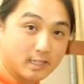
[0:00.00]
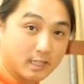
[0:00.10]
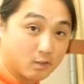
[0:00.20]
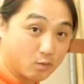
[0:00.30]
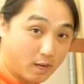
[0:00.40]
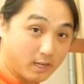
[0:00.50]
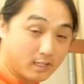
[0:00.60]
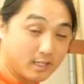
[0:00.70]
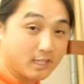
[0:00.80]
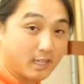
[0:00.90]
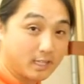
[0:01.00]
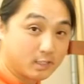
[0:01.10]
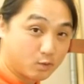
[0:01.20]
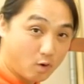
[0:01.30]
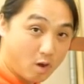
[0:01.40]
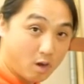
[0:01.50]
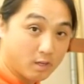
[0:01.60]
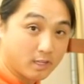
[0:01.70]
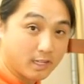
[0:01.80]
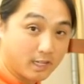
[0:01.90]
hit right, hit
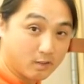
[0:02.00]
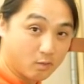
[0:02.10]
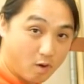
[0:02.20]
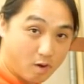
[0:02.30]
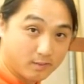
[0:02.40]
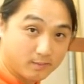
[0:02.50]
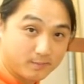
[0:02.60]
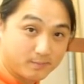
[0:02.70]
strong, hit wrong.